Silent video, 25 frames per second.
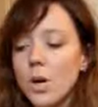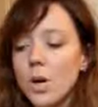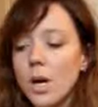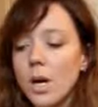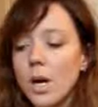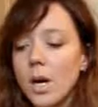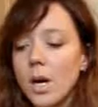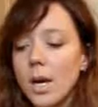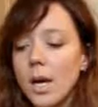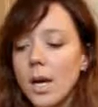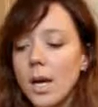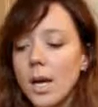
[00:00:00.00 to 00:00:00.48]

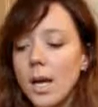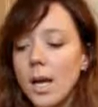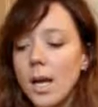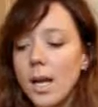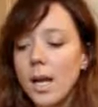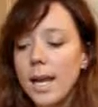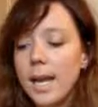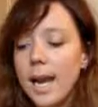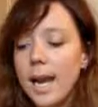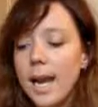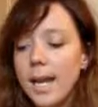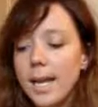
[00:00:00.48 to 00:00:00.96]

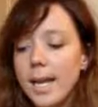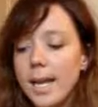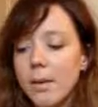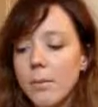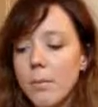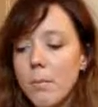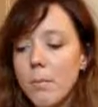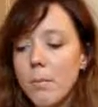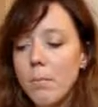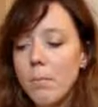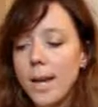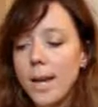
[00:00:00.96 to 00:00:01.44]
uh, like
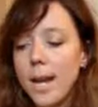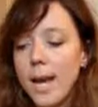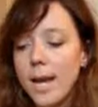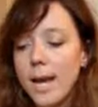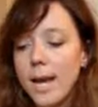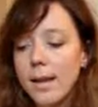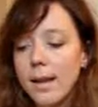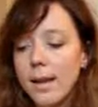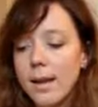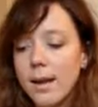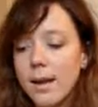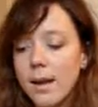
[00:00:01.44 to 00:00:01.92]

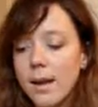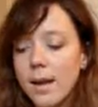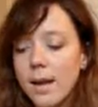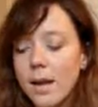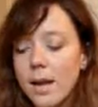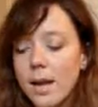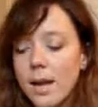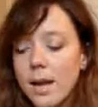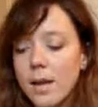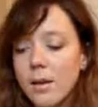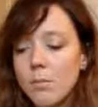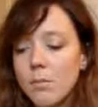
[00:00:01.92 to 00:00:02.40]
black
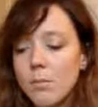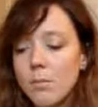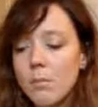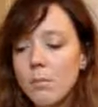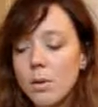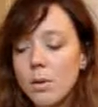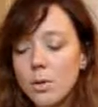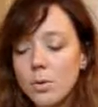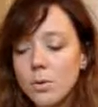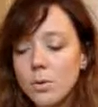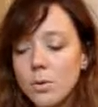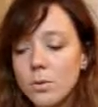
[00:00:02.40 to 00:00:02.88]
and
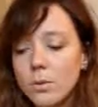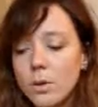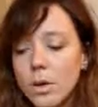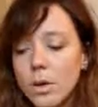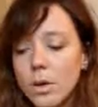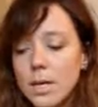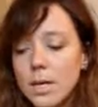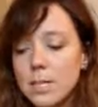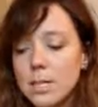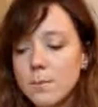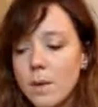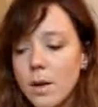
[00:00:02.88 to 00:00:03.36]
blue
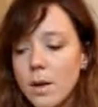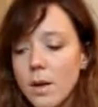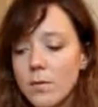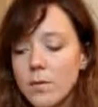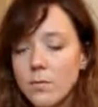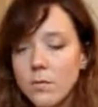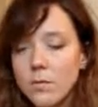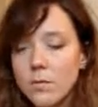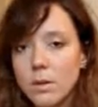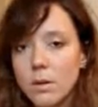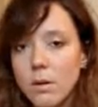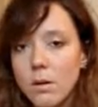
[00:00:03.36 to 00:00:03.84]
as my
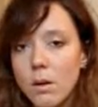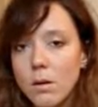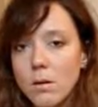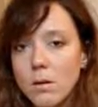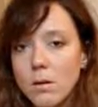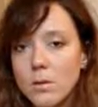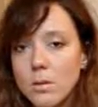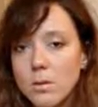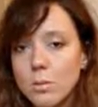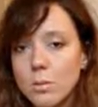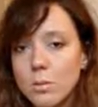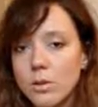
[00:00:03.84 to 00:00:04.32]
favorite
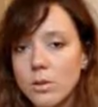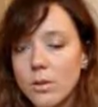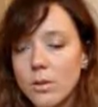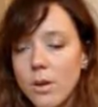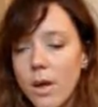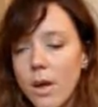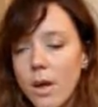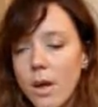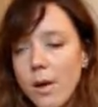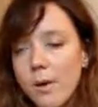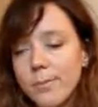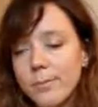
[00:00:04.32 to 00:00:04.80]
colors, but
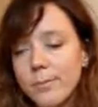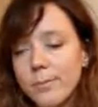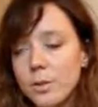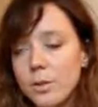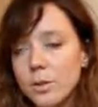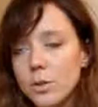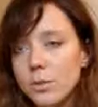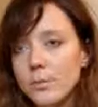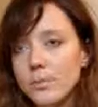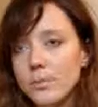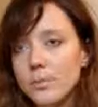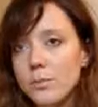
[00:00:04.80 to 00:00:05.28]
um, you
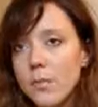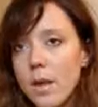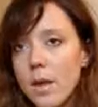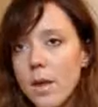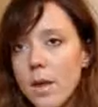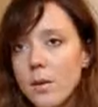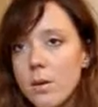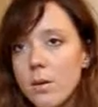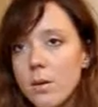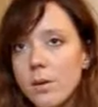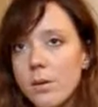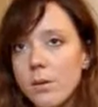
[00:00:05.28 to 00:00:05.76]
know,
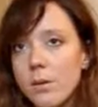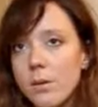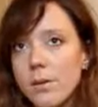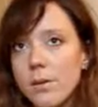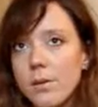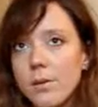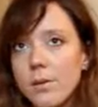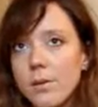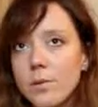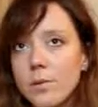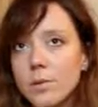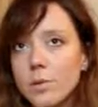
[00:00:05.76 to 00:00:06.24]

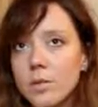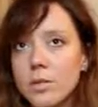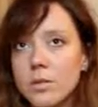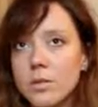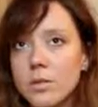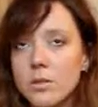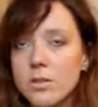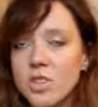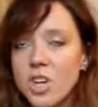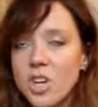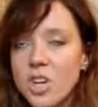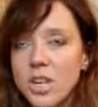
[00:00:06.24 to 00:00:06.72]
everyone uh,
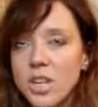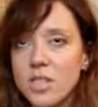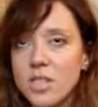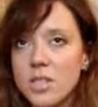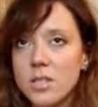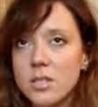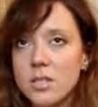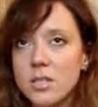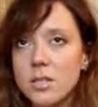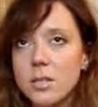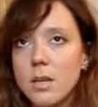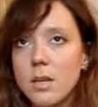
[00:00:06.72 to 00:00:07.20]

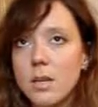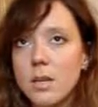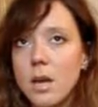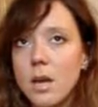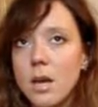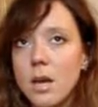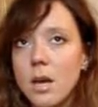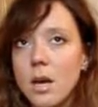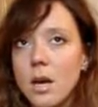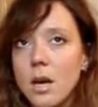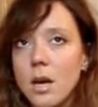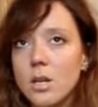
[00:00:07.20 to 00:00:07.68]
changes.
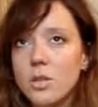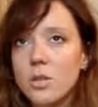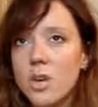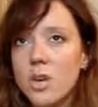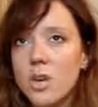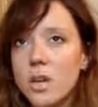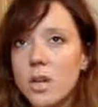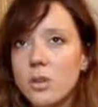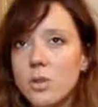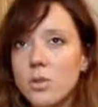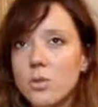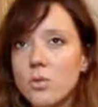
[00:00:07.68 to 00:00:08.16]
I
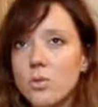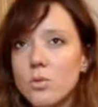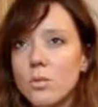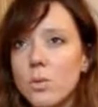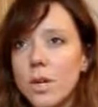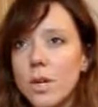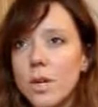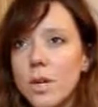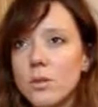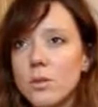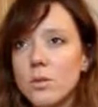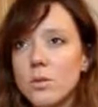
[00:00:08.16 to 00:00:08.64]
try not to
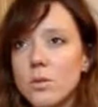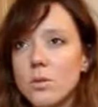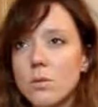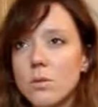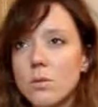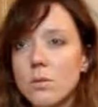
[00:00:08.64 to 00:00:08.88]
wear